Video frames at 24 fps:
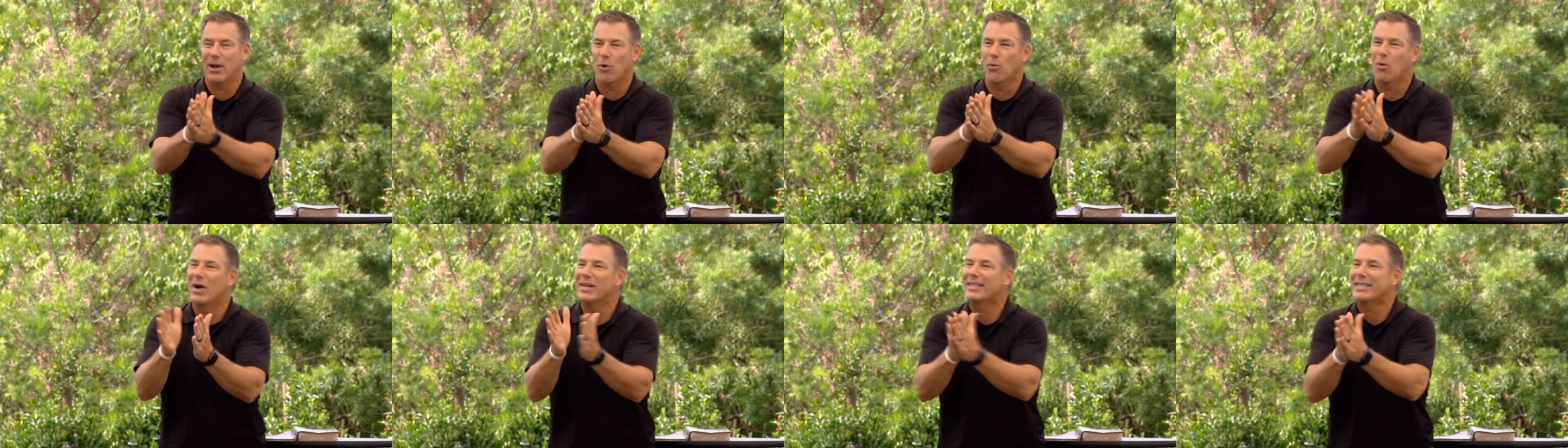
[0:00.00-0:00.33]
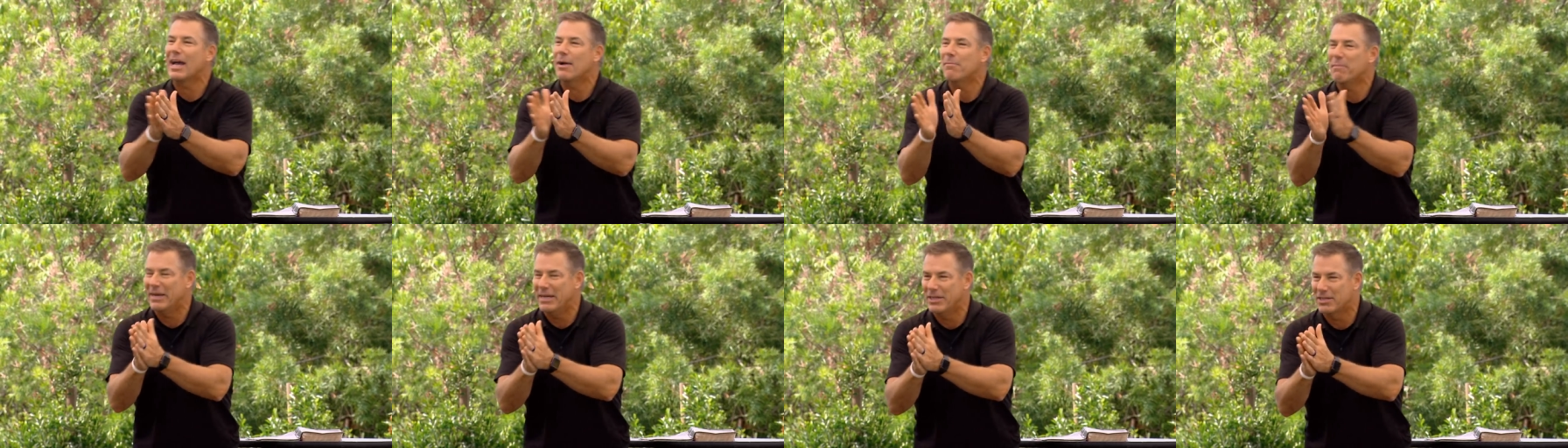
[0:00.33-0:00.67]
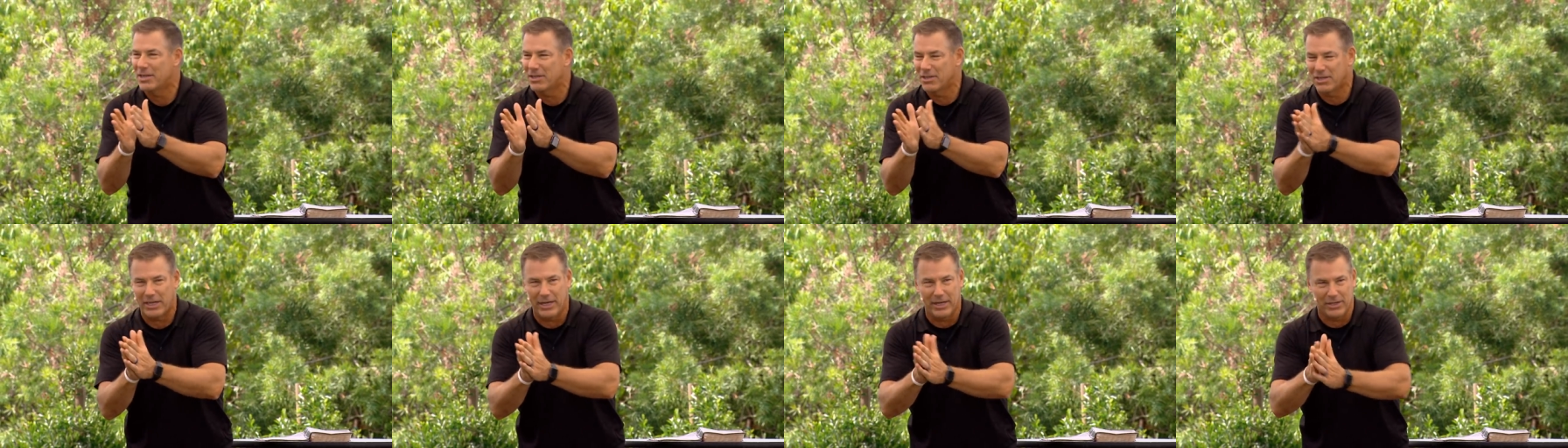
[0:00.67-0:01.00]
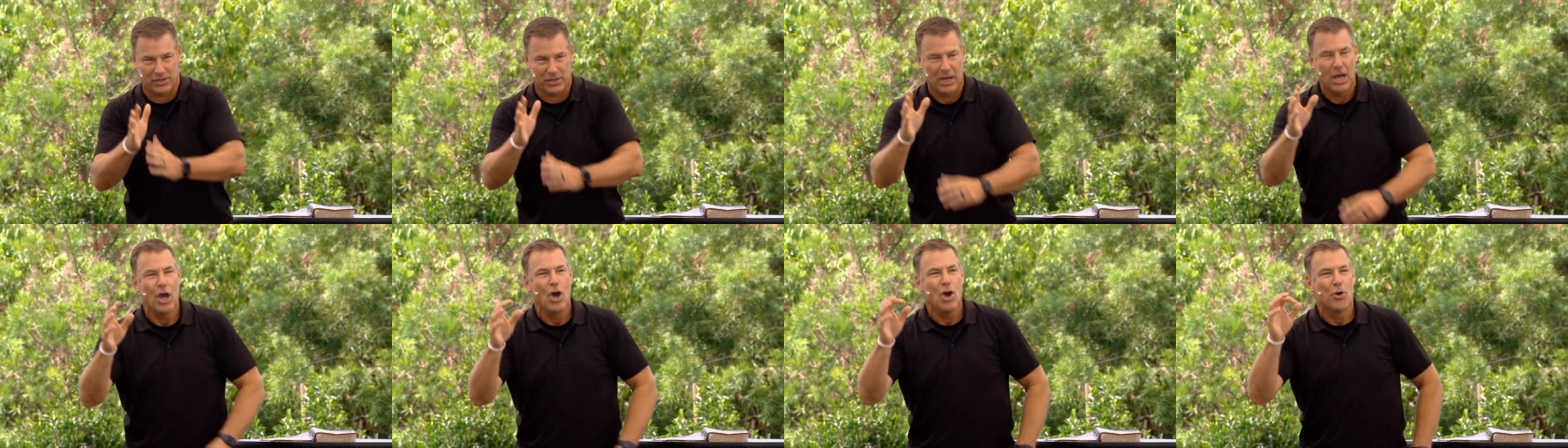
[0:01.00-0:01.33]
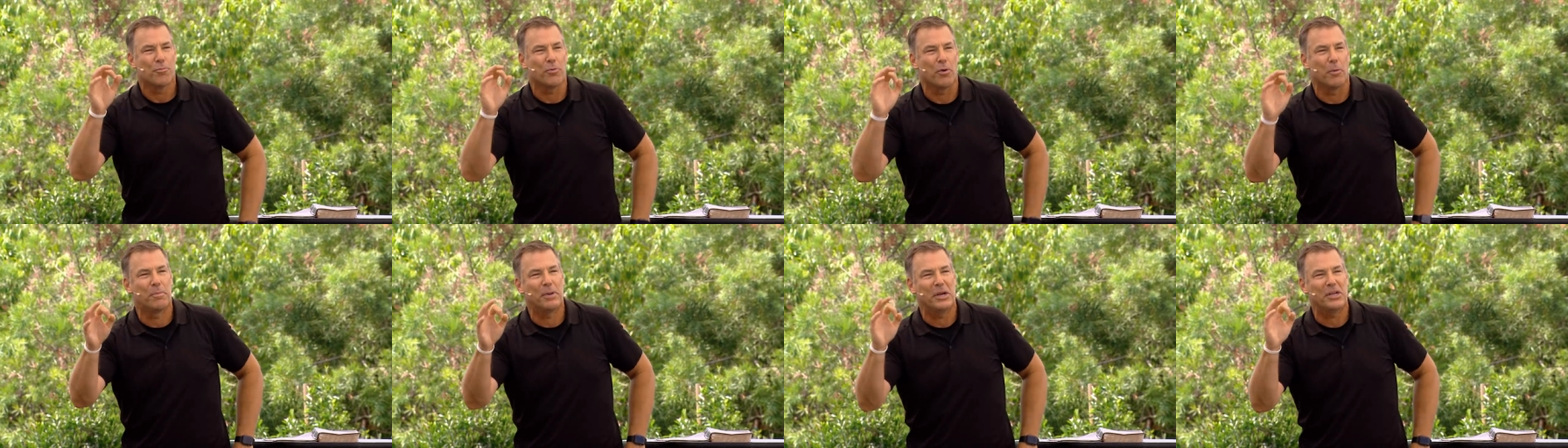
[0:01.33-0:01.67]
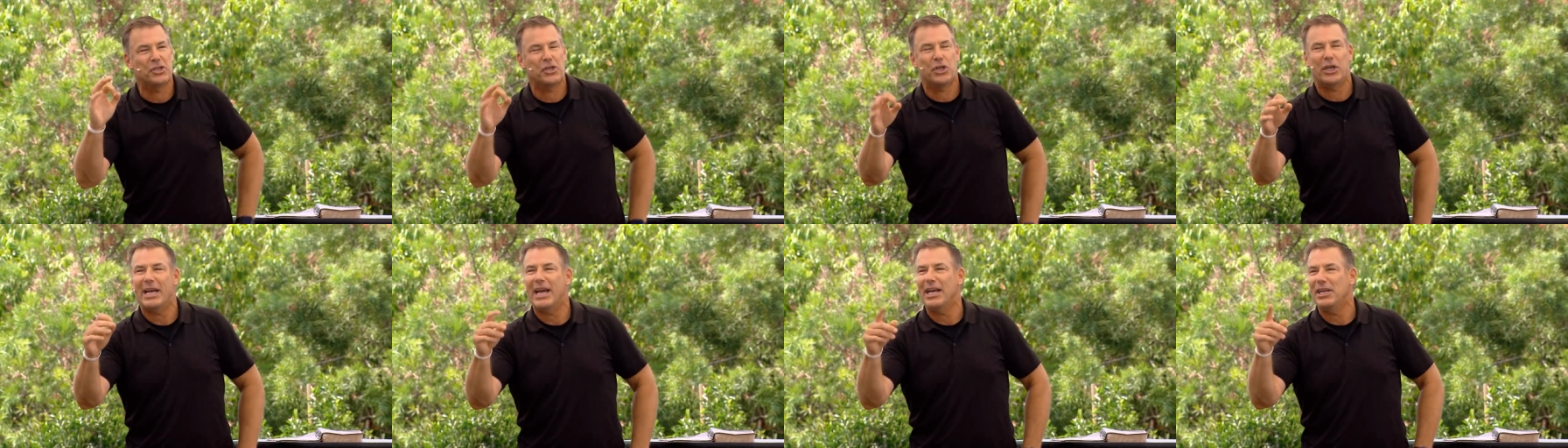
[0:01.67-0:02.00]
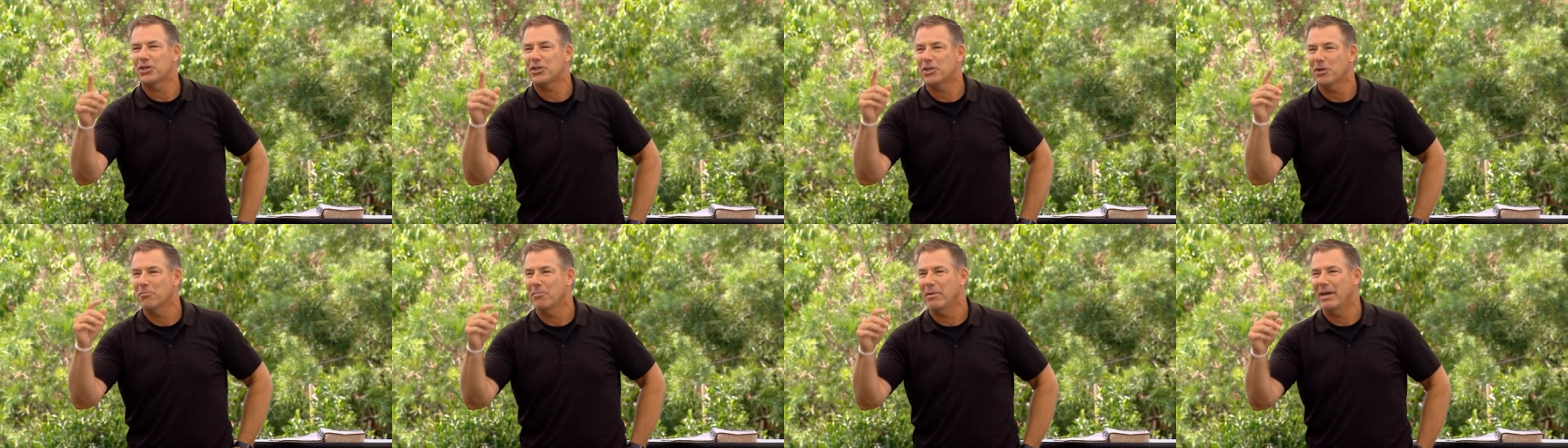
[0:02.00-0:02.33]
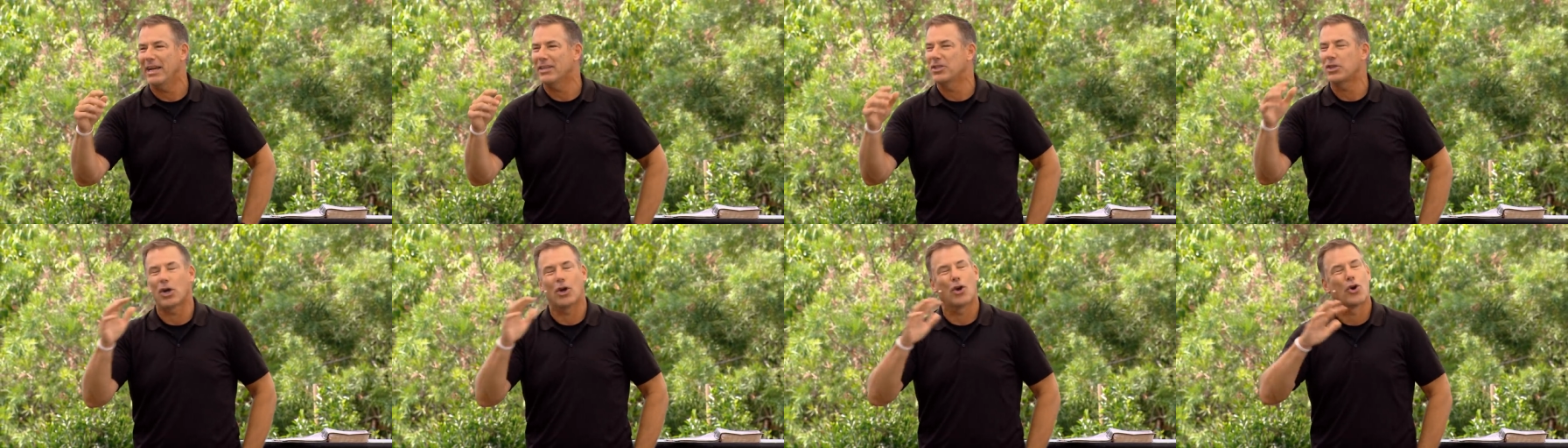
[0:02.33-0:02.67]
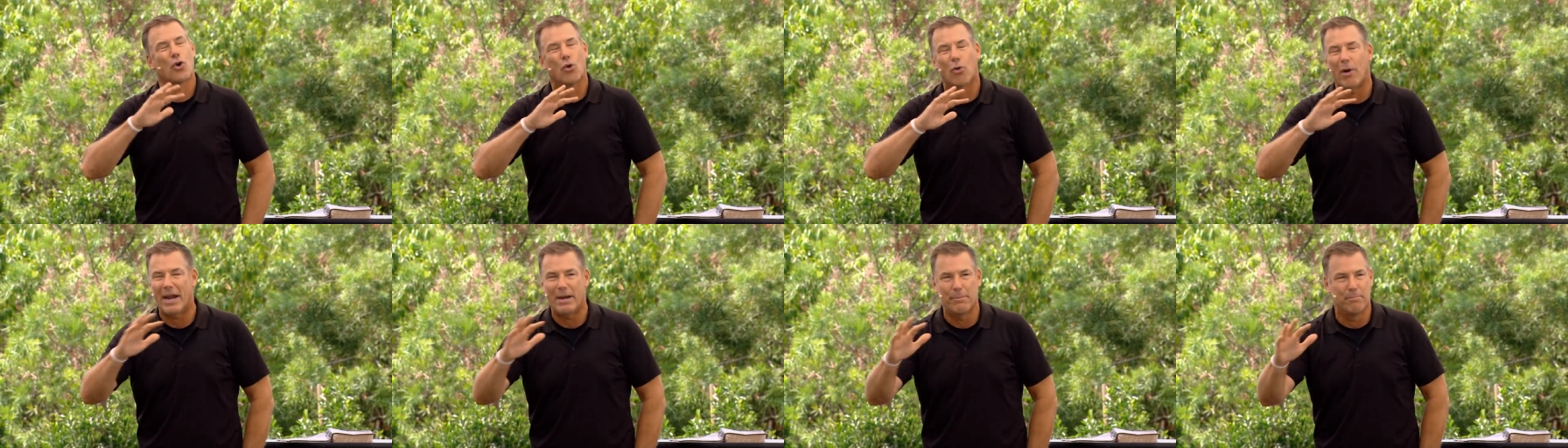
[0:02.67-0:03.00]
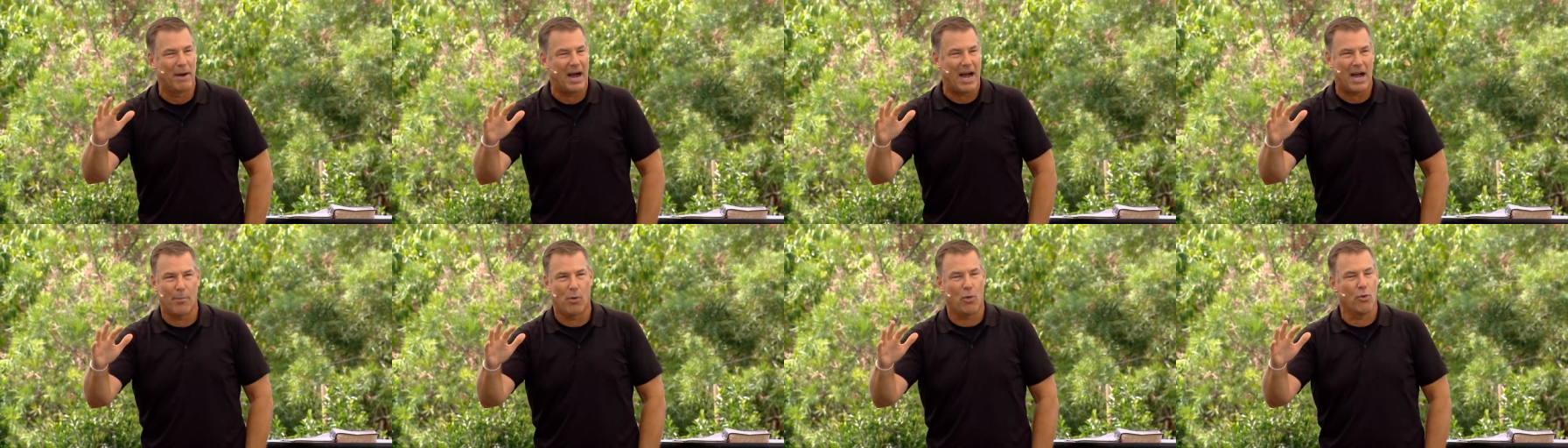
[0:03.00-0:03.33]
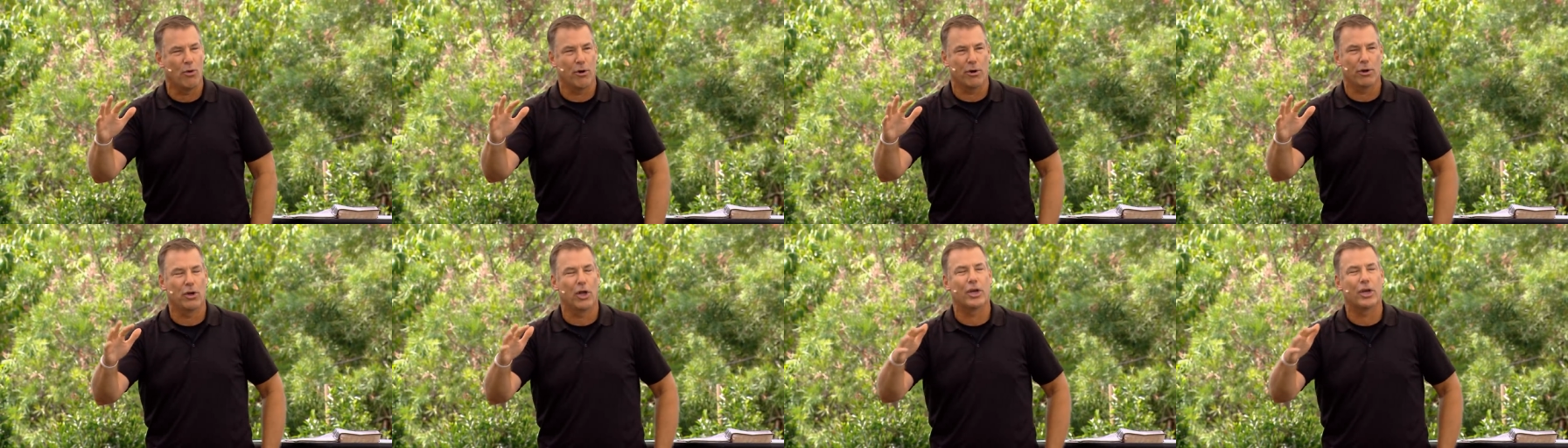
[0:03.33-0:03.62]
And what that means is this propitiation means it's a great Bible word.